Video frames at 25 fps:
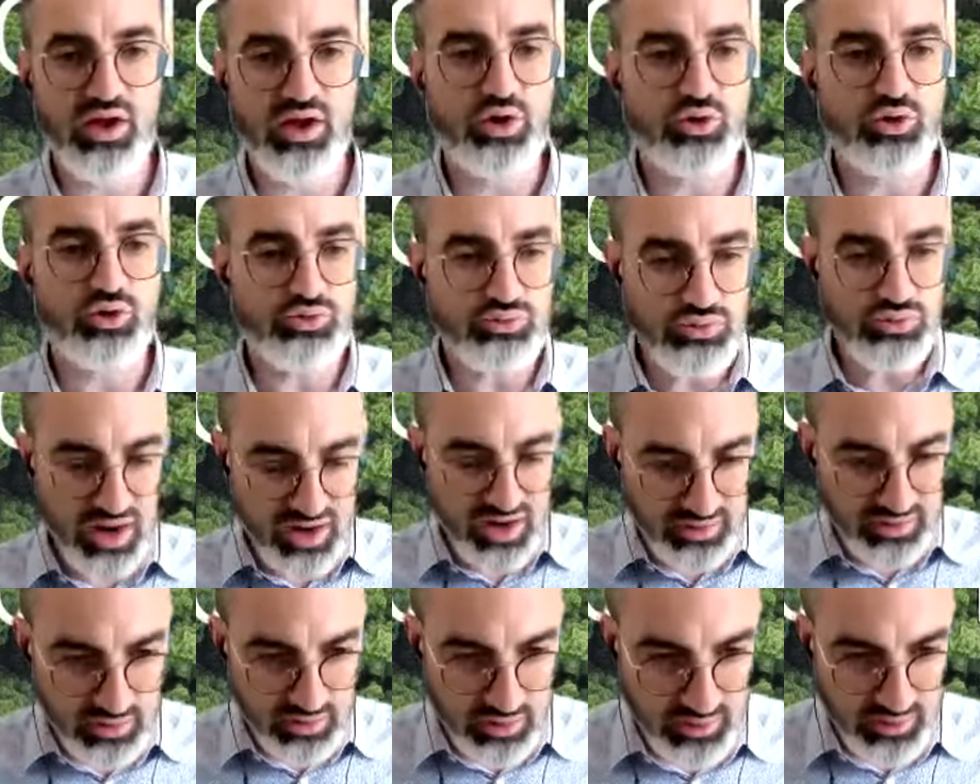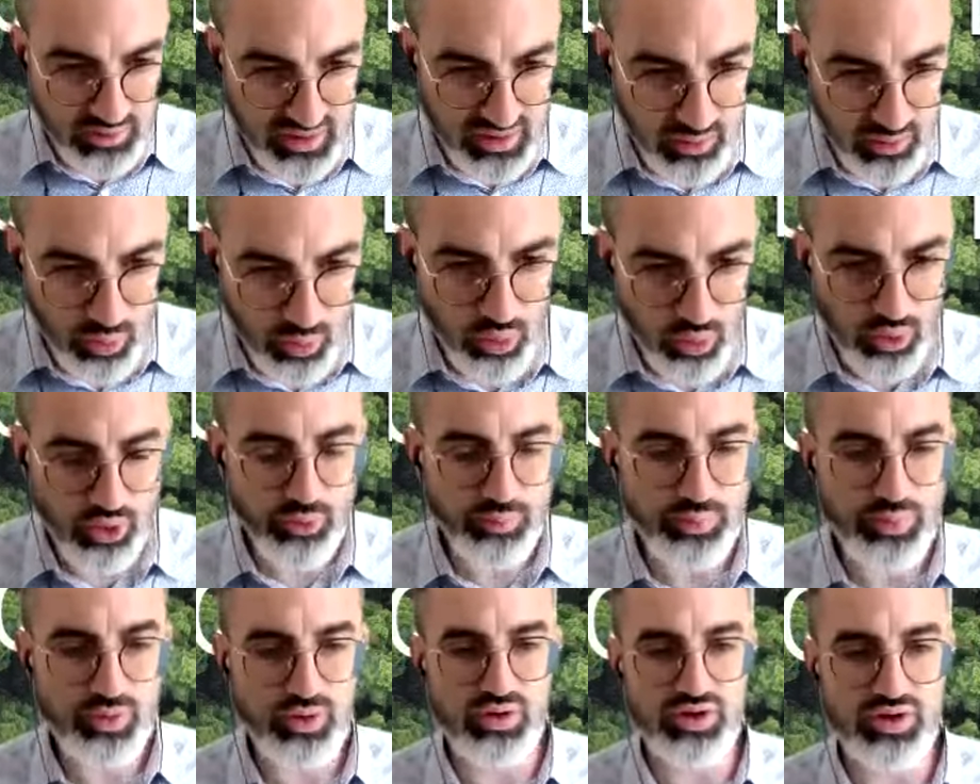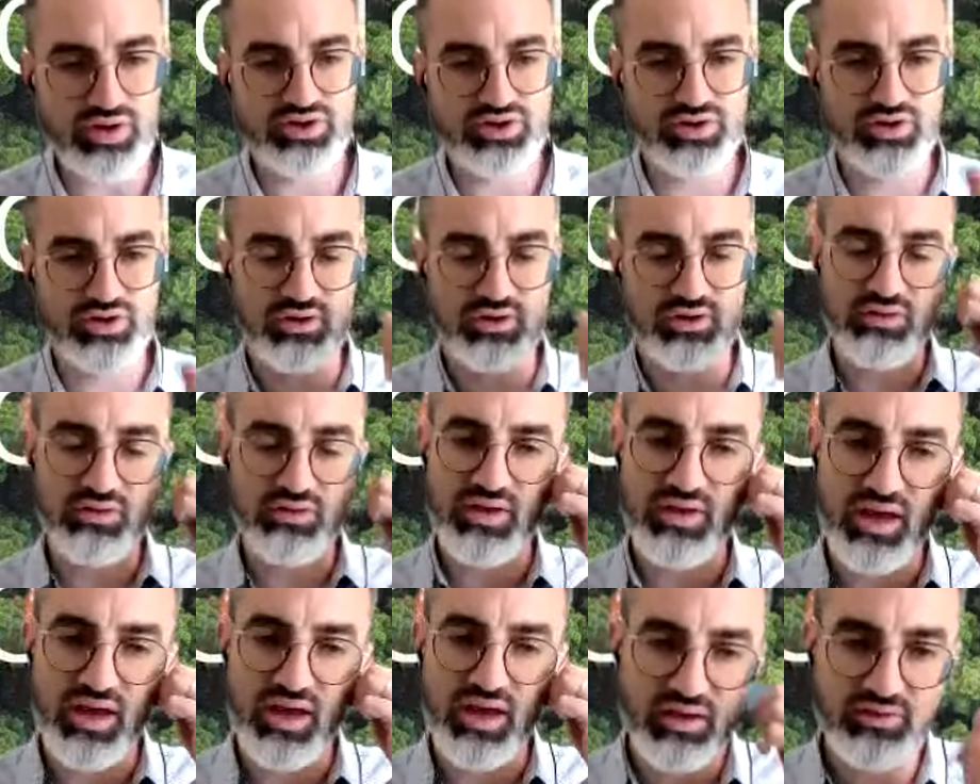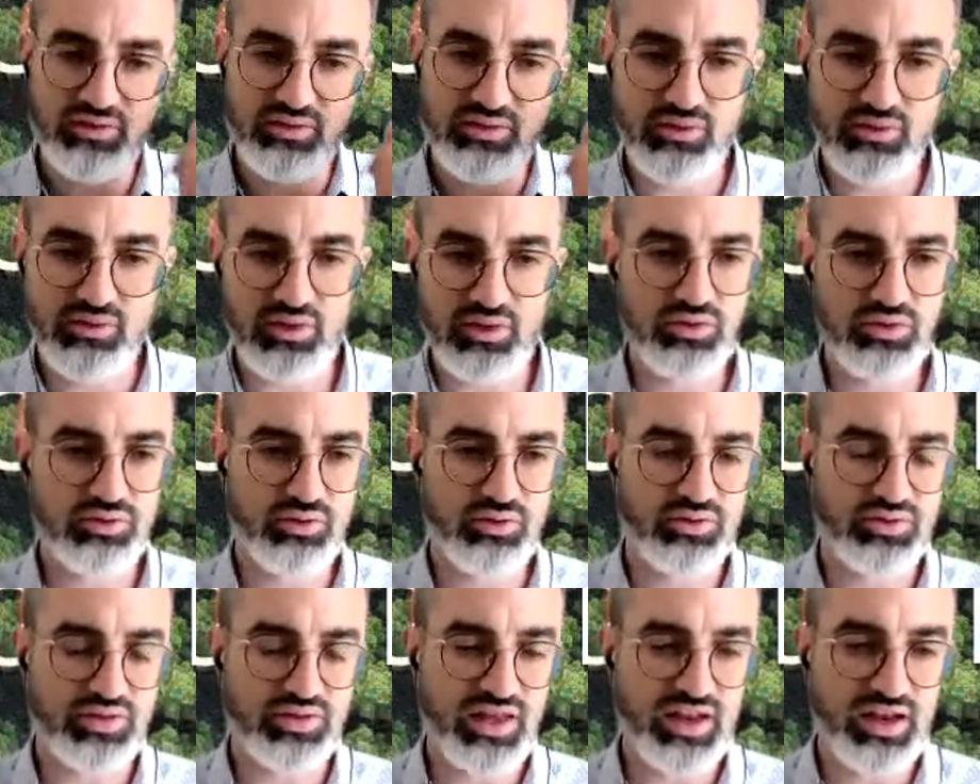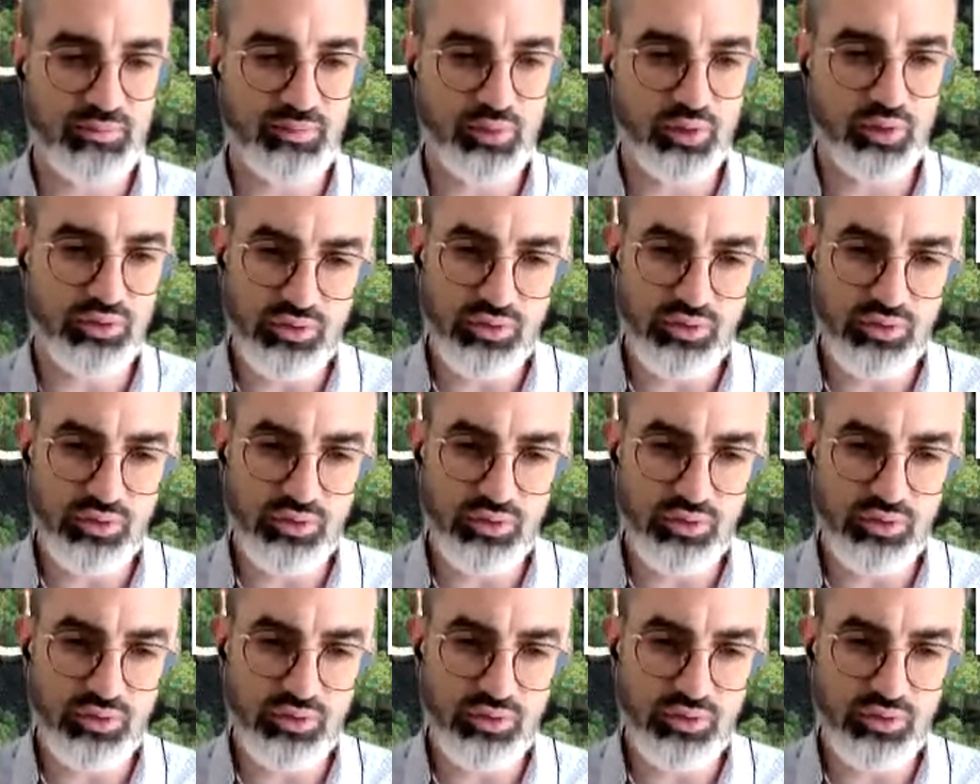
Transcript: render their all operations as uh, sustainable.